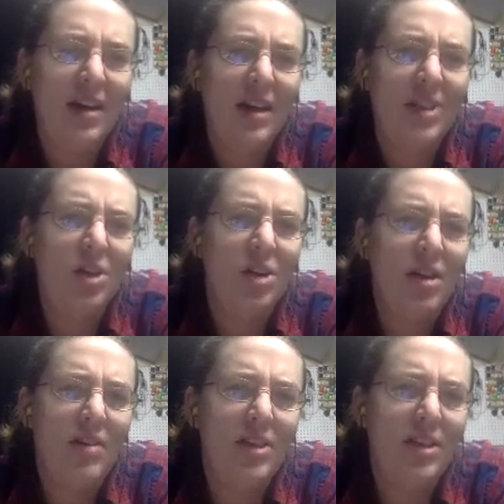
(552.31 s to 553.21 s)
I don't know
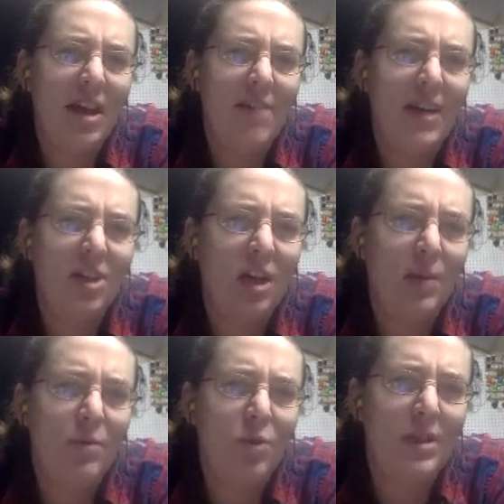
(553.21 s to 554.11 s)
how that's going to affect
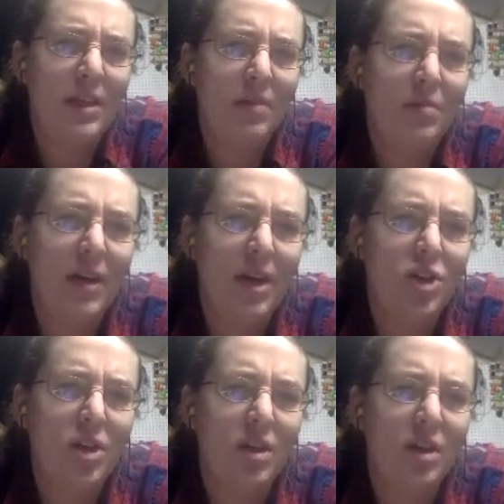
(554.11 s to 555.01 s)
carbon-14
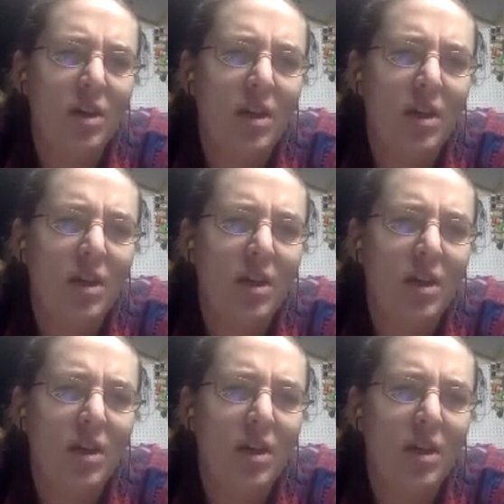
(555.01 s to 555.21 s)
production.